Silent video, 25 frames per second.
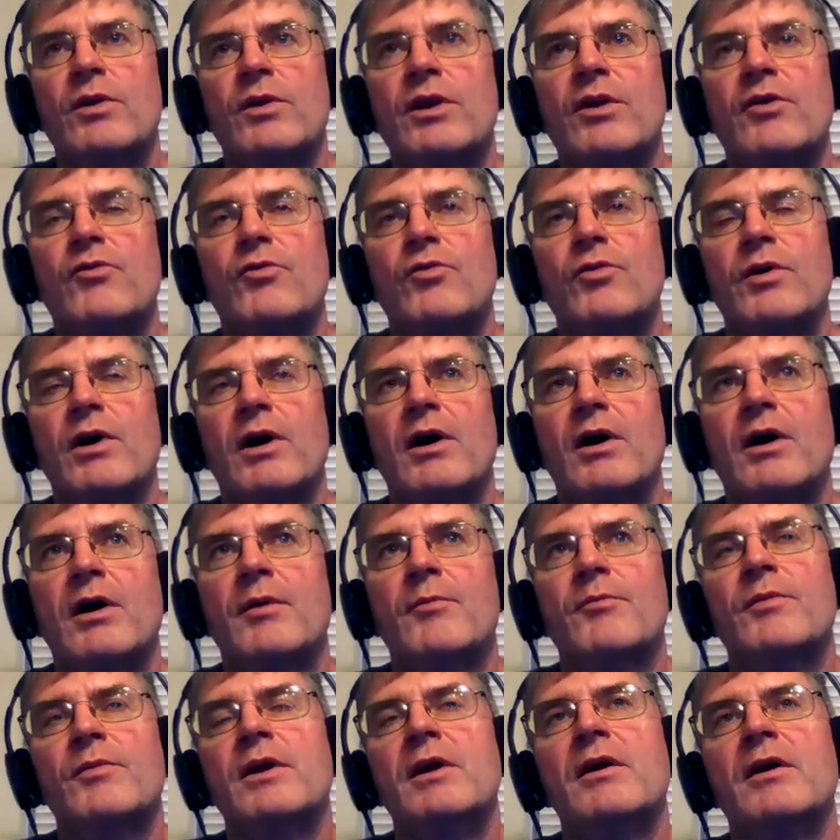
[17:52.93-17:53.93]
or that
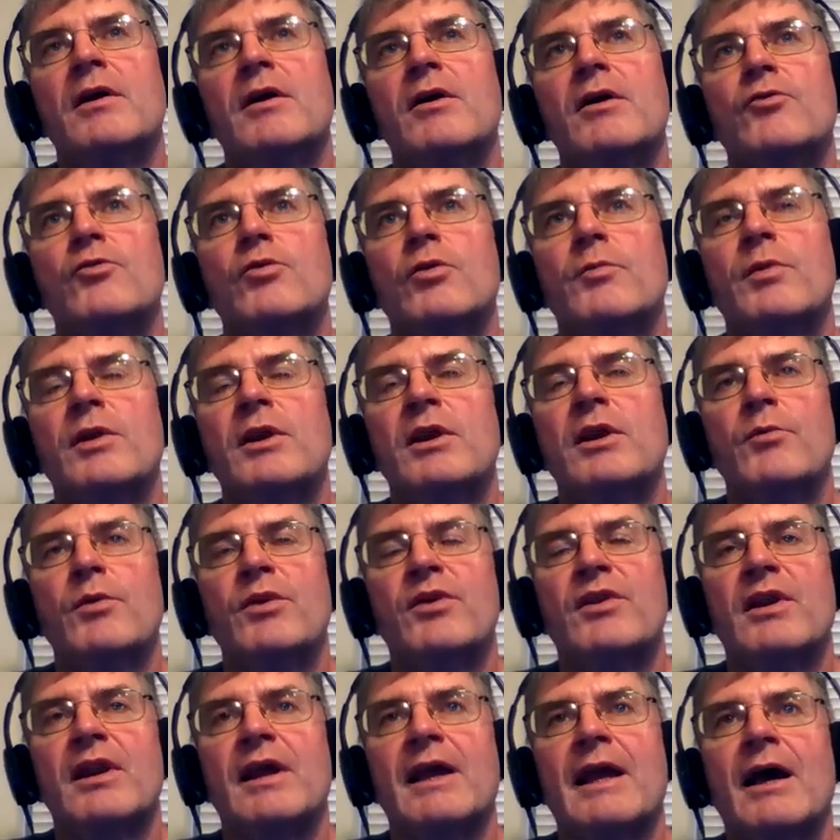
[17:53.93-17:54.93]
true opinion
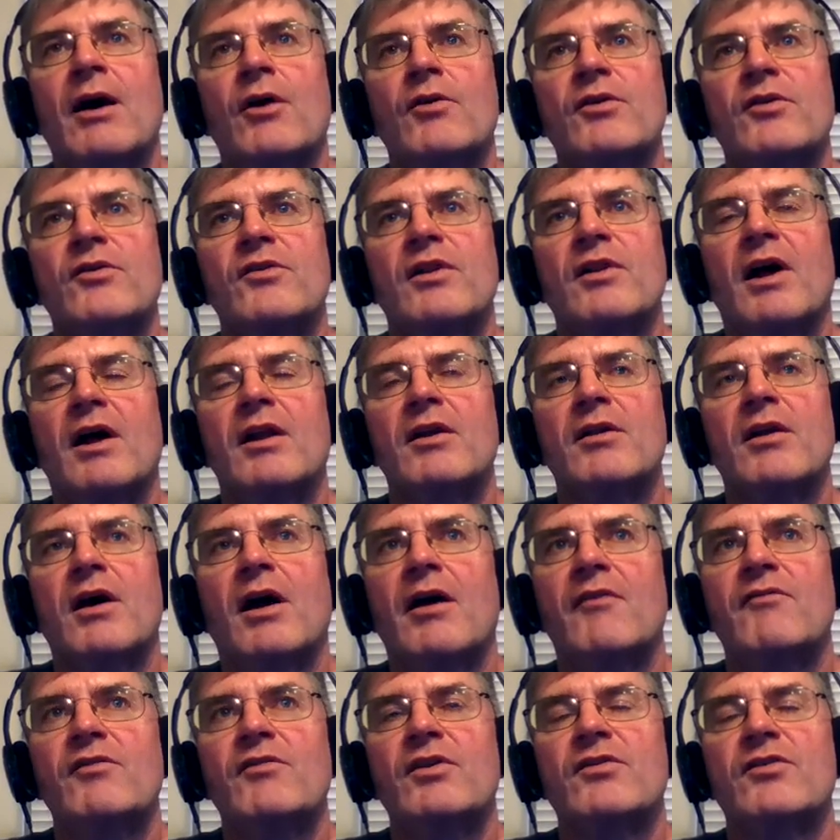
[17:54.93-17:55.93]
within account is not
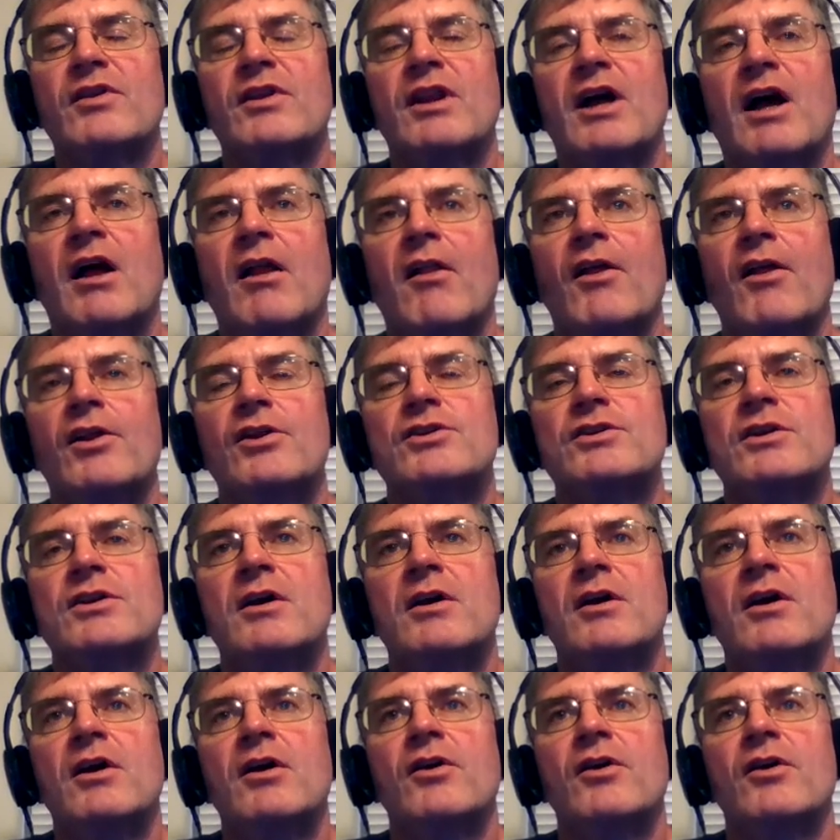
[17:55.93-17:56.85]
obviously knowledge,